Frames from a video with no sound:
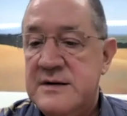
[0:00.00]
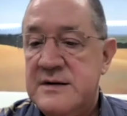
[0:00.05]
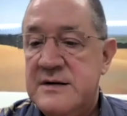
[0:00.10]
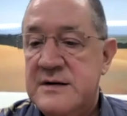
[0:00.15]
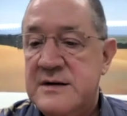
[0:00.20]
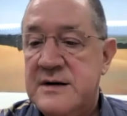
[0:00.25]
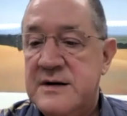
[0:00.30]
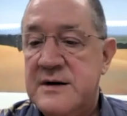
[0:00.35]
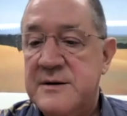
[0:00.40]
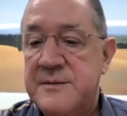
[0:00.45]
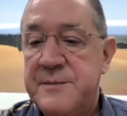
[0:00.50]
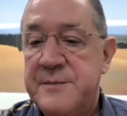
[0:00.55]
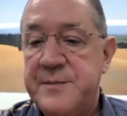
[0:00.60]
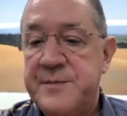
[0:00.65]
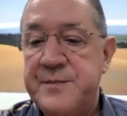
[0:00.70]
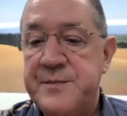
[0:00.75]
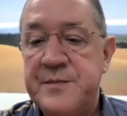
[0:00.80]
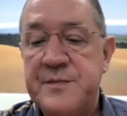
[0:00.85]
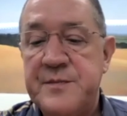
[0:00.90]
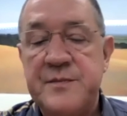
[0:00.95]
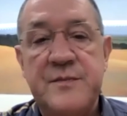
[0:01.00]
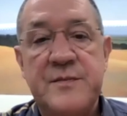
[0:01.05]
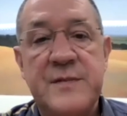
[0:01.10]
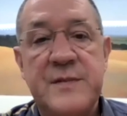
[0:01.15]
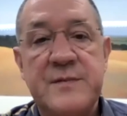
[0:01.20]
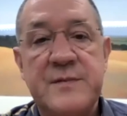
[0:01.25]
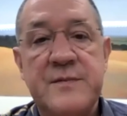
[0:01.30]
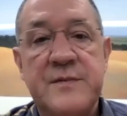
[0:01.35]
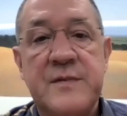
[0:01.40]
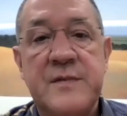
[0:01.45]
Um,
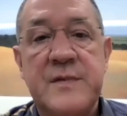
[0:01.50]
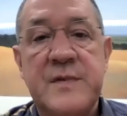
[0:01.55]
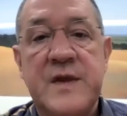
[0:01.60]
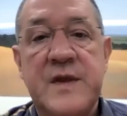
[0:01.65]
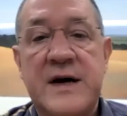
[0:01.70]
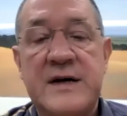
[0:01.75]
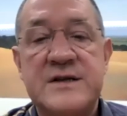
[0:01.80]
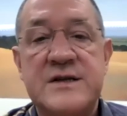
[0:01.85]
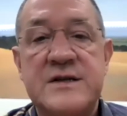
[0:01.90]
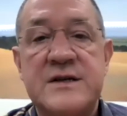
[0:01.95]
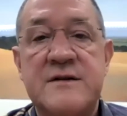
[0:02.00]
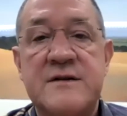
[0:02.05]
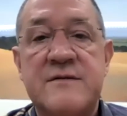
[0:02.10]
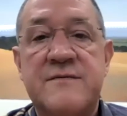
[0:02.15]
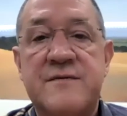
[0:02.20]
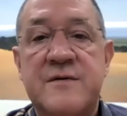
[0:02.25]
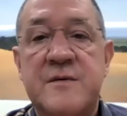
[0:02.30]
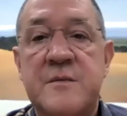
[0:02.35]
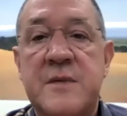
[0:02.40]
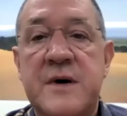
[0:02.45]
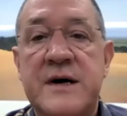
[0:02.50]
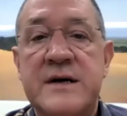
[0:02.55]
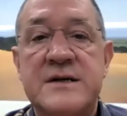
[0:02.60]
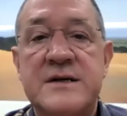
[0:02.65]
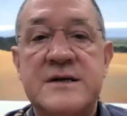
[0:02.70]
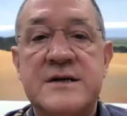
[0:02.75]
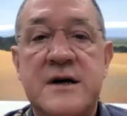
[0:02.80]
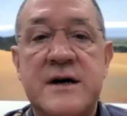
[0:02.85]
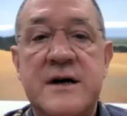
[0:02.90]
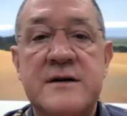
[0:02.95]
that's it from my
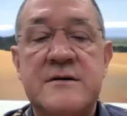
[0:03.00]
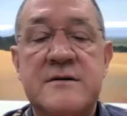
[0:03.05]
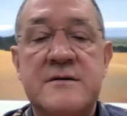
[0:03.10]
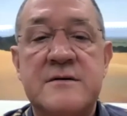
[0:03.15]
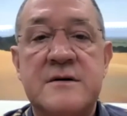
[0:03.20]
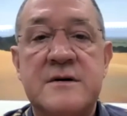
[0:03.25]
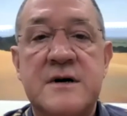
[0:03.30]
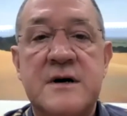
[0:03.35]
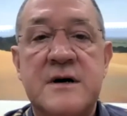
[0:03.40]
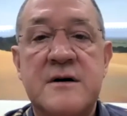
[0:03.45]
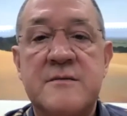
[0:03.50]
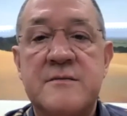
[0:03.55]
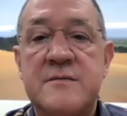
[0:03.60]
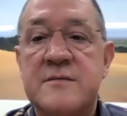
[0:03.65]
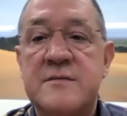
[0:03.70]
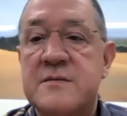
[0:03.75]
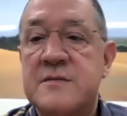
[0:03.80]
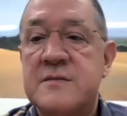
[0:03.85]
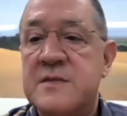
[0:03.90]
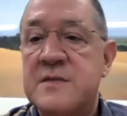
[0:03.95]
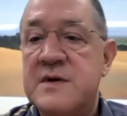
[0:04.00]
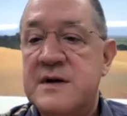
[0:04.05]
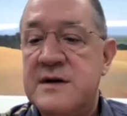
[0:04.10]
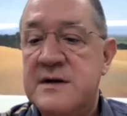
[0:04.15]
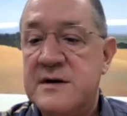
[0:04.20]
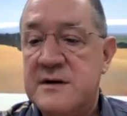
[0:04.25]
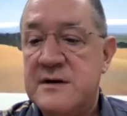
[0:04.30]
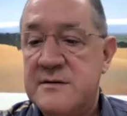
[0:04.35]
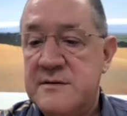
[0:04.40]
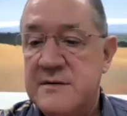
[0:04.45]
side. Um,
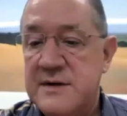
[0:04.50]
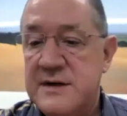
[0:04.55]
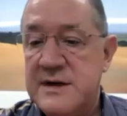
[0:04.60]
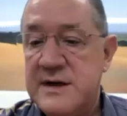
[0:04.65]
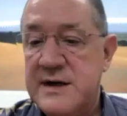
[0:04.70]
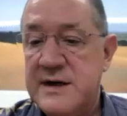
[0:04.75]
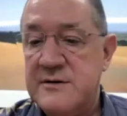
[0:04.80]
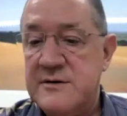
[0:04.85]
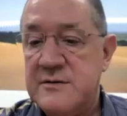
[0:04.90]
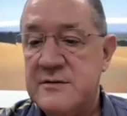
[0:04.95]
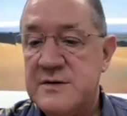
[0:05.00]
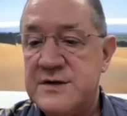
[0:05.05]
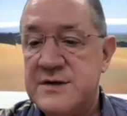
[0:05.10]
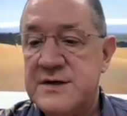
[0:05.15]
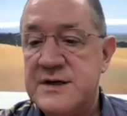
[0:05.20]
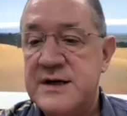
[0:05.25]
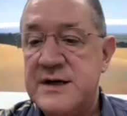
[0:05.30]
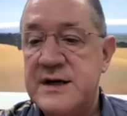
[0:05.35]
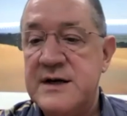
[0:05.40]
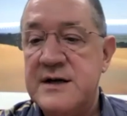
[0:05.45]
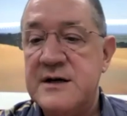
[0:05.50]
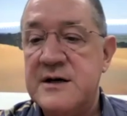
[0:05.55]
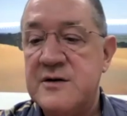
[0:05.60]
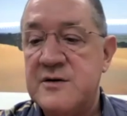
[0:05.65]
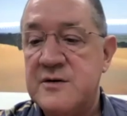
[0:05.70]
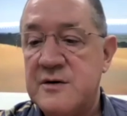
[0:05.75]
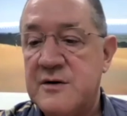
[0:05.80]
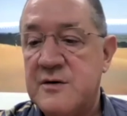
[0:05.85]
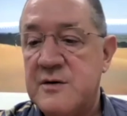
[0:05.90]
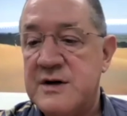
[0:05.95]
yeah, and I don't see any
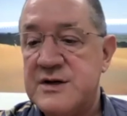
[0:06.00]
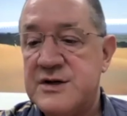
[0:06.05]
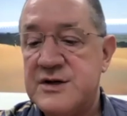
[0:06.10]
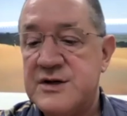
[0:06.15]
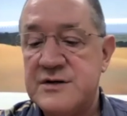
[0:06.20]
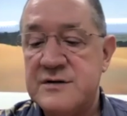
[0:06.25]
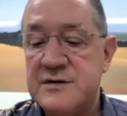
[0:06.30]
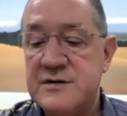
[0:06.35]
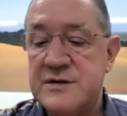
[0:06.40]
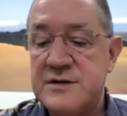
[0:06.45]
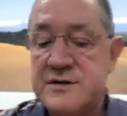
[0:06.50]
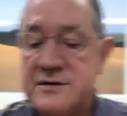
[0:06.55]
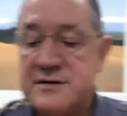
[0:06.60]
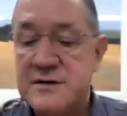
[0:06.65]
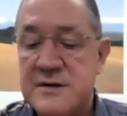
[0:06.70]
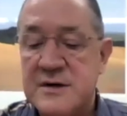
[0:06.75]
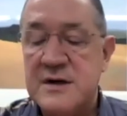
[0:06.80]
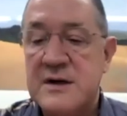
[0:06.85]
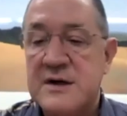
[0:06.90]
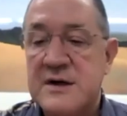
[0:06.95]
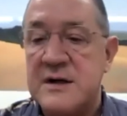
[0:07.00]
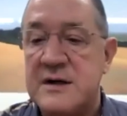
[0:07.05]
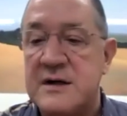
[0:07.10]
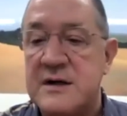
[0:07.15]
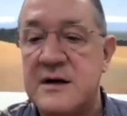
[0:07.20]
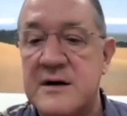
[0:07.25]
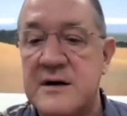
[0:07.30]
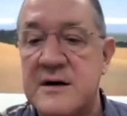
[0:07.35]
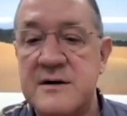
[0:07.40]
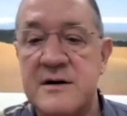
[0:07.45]
other questions.
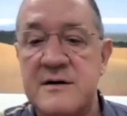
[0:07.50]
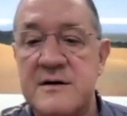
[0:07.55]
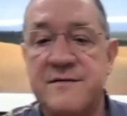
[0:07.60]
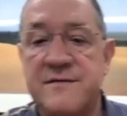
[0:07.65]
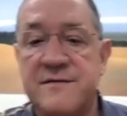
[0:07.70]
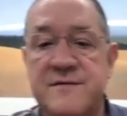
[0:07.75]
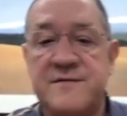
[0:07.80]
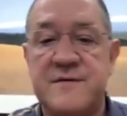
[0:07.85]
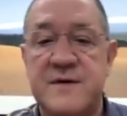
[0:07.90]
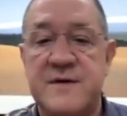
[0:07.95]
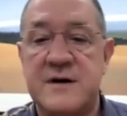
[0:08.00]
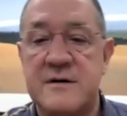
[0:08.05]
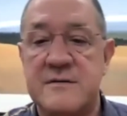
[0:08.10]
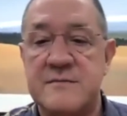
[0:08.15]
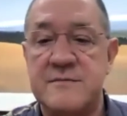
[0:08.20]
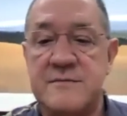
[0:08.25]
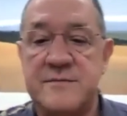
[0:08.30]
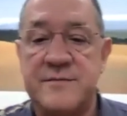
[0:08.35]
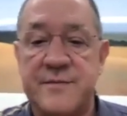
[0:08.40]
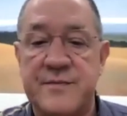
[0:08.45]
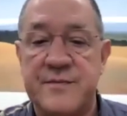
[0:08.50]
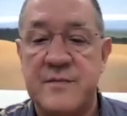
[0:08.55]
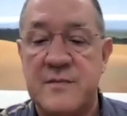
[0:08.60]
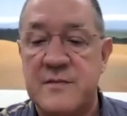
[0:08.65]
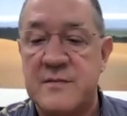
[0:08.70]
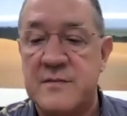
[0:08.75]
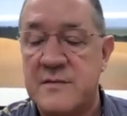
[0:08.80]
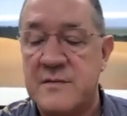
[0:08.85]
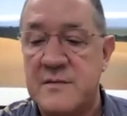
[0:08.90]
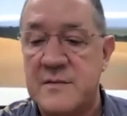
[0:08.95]
Uh, if uh,
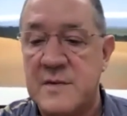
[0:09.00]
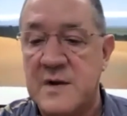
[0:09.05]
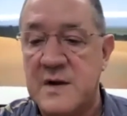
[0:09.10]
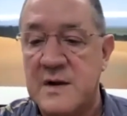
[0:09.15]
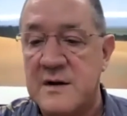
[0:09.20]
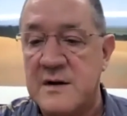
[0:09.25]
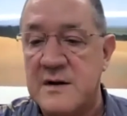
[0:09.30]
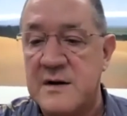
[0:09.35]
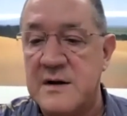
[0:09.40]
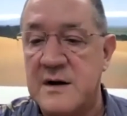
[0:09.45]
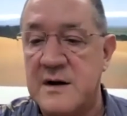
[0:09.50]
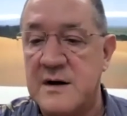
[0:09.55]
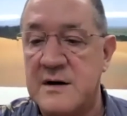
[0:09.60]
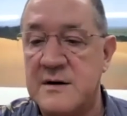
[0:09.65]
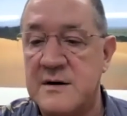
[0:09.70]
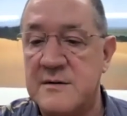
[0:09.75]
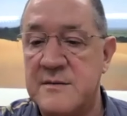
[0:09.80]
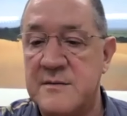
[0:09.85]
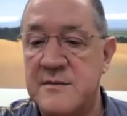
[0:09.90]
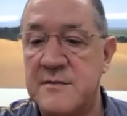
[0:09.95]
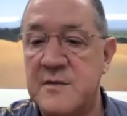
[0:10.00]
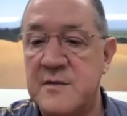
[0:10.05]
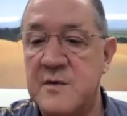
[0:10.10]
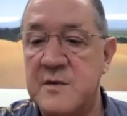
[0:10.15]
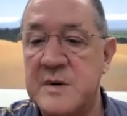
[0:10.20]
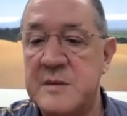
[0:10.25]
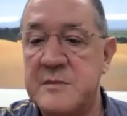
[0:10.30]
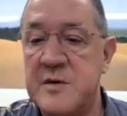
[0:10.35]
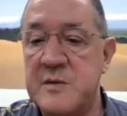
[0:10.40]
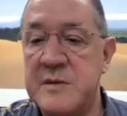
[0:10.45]
uh,
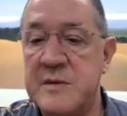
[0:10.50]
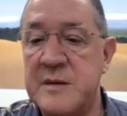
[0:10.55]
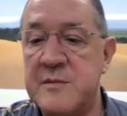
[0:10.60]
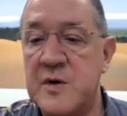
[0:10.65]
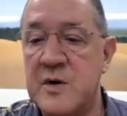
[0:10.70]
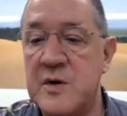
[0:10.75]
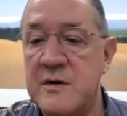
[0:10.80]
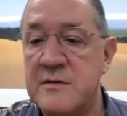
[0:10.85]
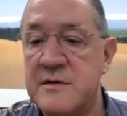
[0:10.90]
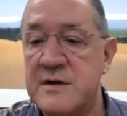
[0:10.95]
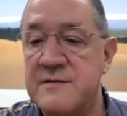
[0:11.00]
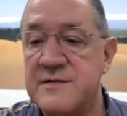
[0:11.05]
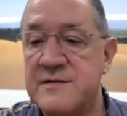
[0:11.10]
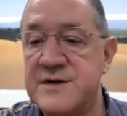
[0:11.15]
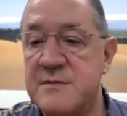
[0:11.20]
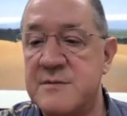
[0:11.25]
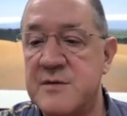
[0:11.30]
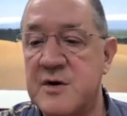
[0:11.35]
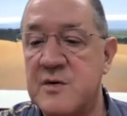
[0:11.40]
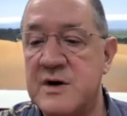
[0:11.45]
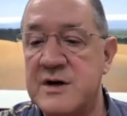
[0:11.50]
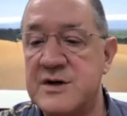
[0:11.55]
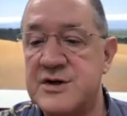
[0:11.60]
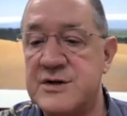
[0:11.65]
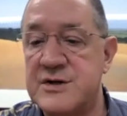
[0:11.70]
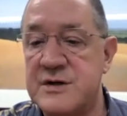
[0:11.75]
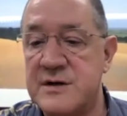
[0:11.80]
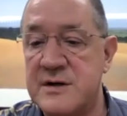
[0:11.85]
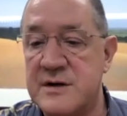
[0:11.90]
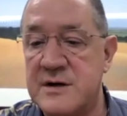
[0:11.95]
remember, if some
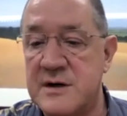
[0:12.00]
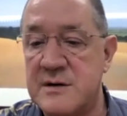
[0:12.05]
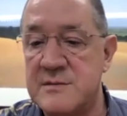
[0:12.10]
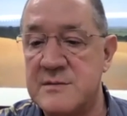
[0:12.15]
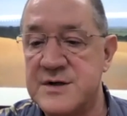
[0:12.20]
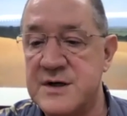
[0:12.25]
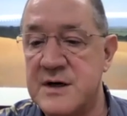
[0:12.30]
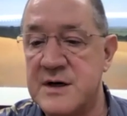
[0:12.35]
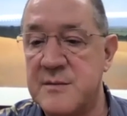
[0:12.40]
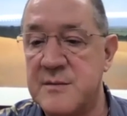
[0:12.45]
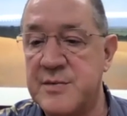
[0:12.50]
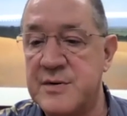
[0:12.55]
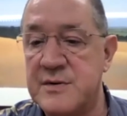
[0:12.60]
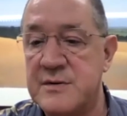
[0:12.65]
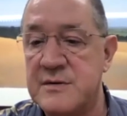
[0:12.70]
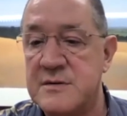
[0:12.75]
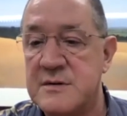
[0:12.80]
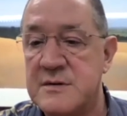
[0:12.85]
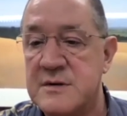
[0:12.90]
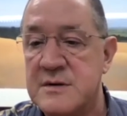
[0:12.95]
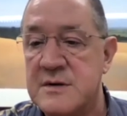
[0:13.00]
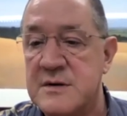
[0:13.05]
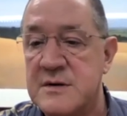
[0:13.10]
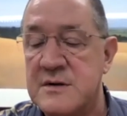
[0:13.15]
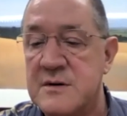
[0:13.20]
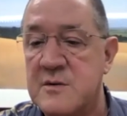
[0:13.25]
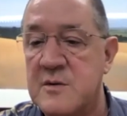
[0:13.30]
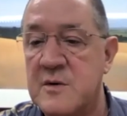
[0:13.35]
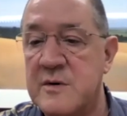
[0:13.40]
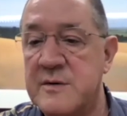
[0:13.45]
question comes up,
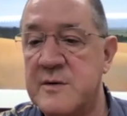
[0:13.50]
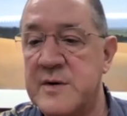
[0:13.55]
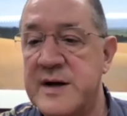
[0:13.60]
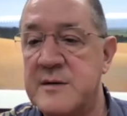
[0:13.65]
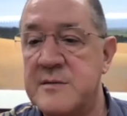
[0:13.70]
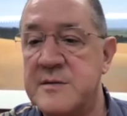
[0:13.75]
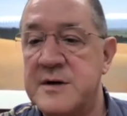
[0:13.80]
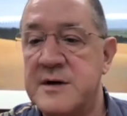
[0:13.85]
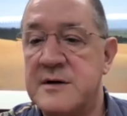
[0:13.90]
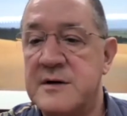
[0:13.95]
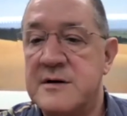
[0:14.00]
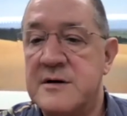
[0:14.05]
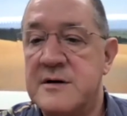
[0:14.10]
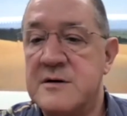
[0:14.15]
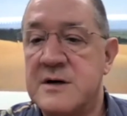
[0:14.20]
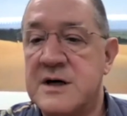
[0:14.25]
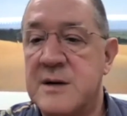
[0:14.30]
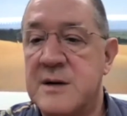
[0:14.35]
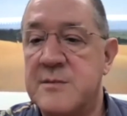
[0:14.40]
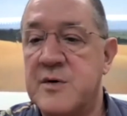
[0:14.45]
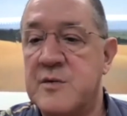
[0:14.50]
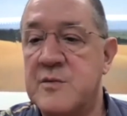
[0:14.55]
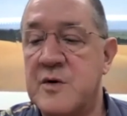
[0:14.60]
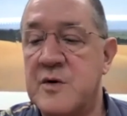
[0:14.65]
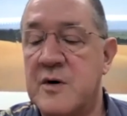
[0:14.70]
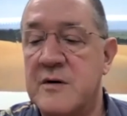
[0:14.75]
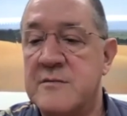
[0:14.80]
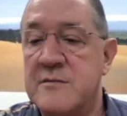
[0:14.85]
well, oh, wait a minute, here are a couple more.